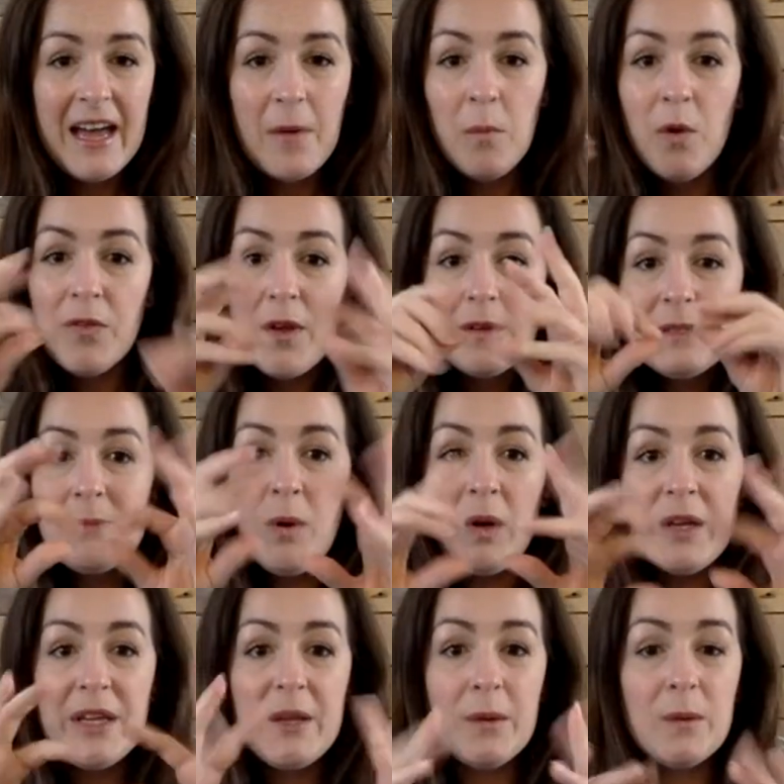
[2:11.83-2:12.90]
and what those
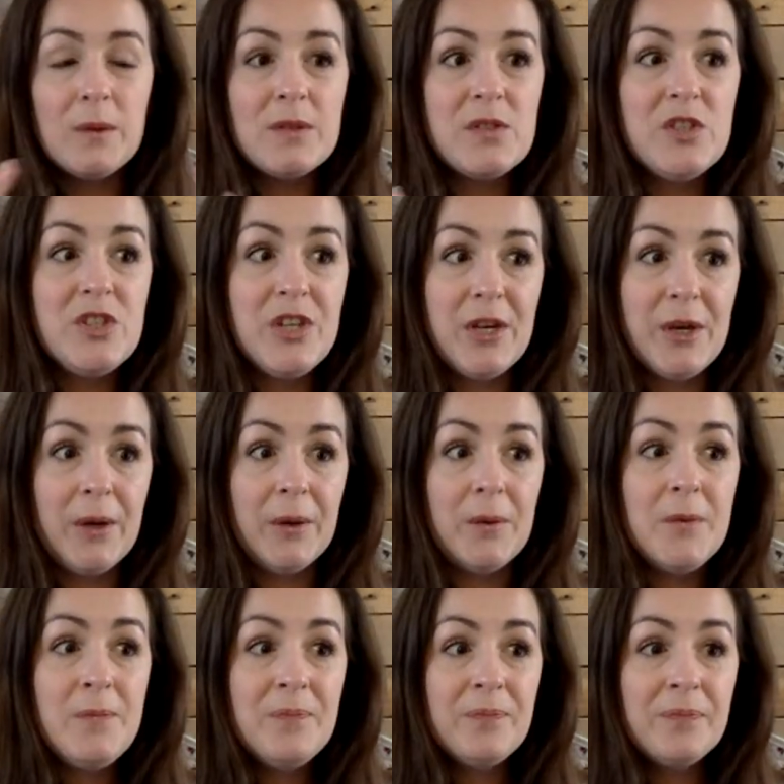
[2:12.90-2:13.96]
molecules
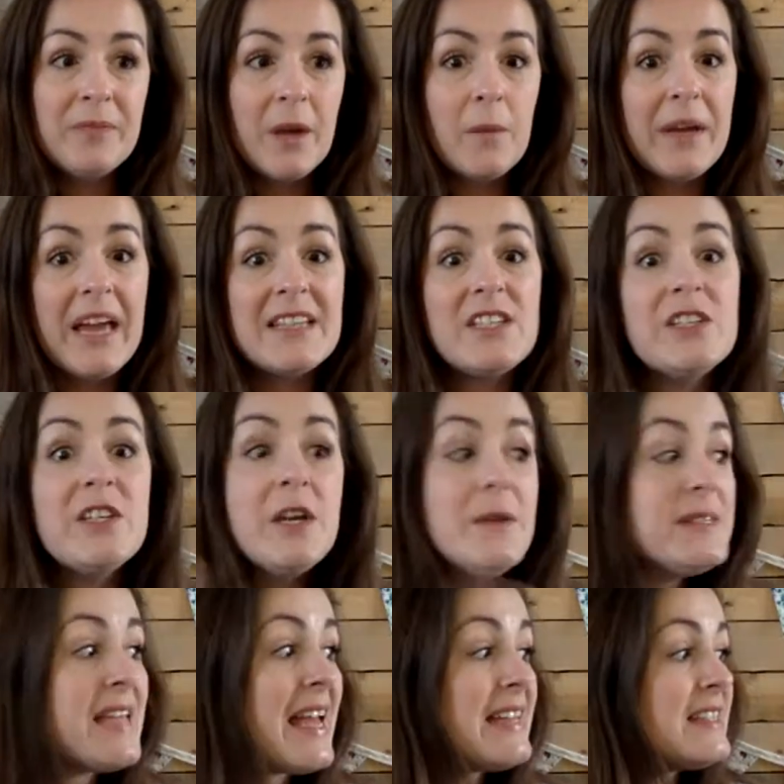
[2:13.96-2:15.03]
do, and we're going to
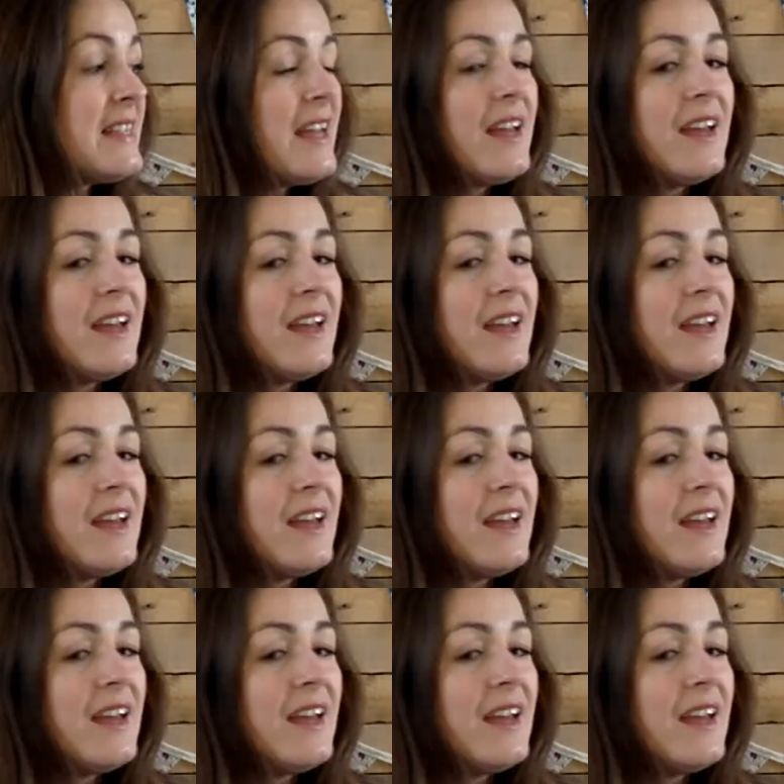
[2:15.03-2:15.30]
use it